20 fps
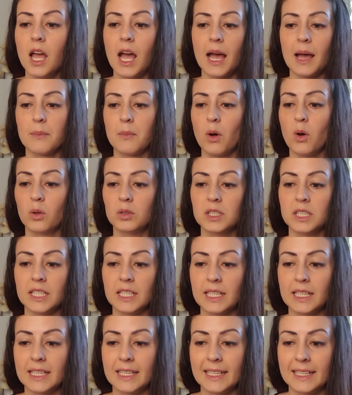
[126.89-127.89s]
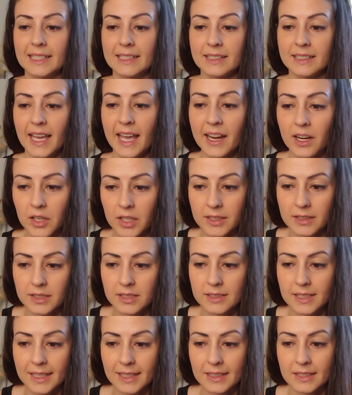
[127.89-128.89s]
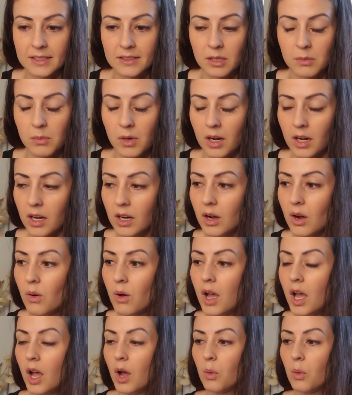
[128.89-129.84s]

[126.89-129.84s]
I'm only eating carrot sticks tomorrow.